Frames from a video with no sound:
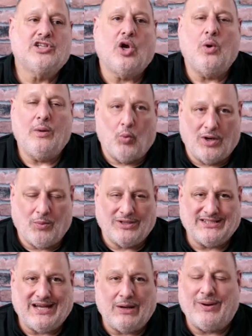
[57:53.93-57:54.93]
So
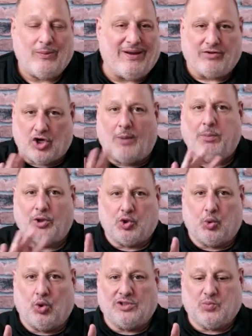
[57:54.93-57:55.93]
once again, we have a couple
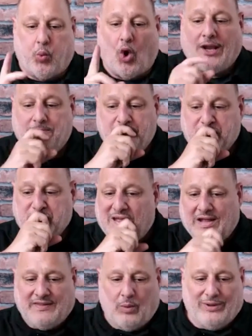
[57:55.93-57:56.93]
tools. One
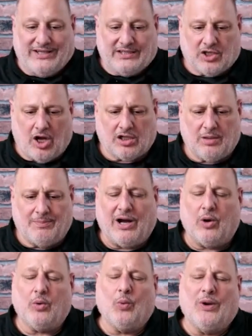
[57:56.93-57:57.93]
that we did talk
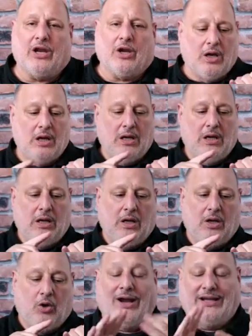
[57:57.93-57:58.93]
about where
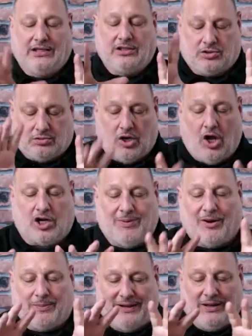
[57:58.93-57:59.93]
I didn't
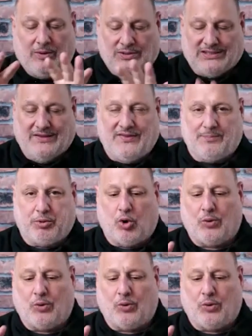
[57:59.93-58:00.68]
talk about it, but it was in the